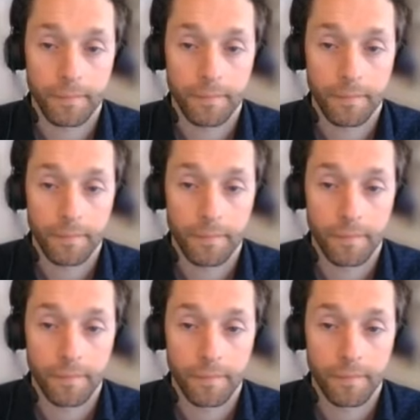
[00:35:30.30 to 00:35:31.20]

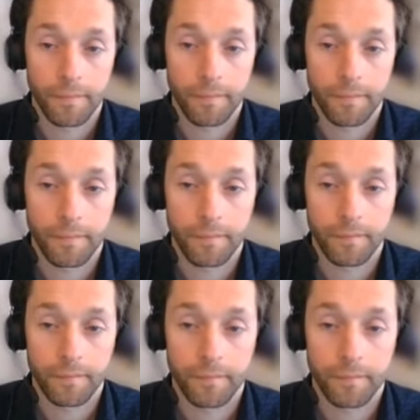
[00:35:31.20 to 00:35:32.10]

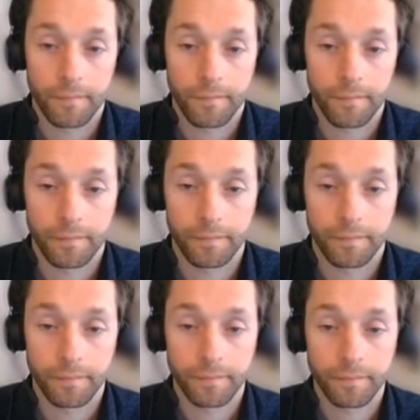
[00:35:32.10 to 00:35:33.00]

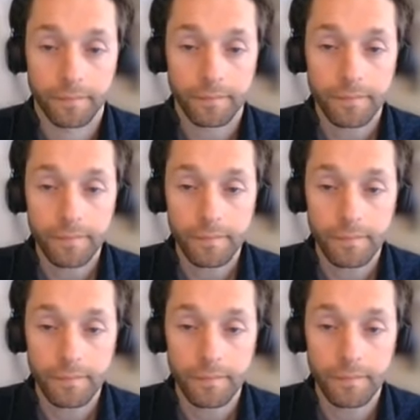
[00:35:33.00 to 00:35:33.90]

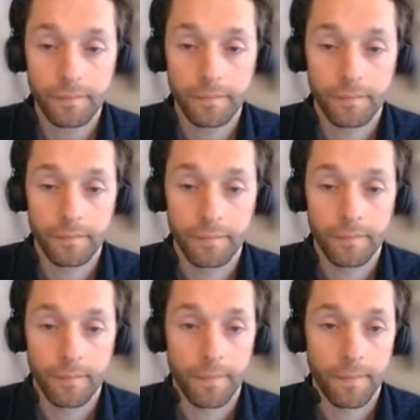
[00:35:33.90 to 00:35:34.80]

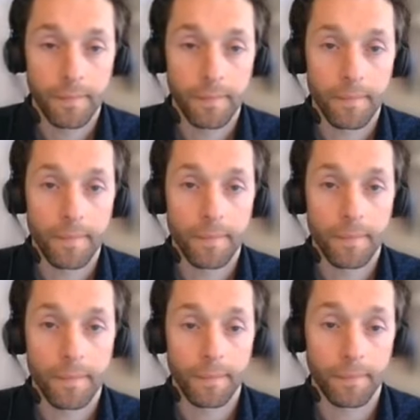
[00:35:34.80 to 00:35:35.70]

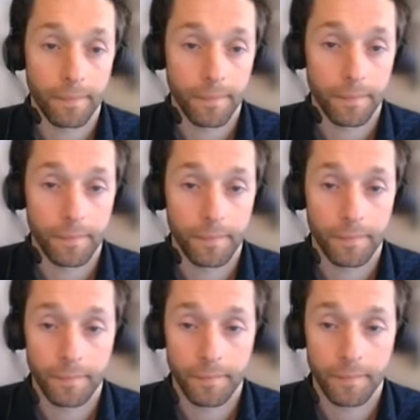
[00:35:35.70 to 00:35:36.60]

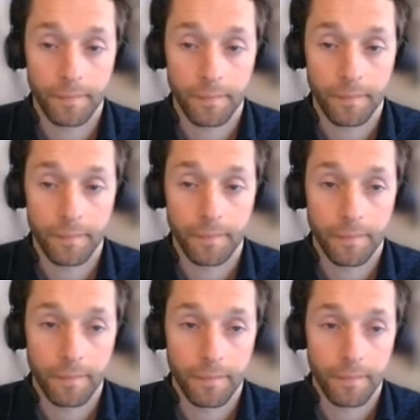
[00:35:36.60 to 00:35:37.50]

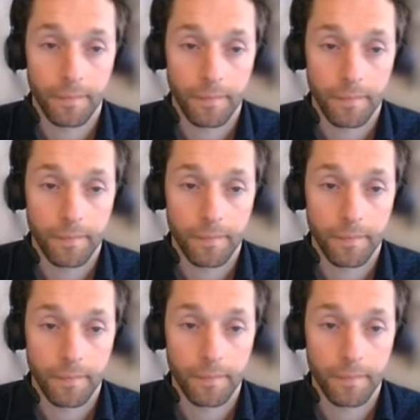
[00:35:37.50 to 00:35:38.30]
The person shown says nothing.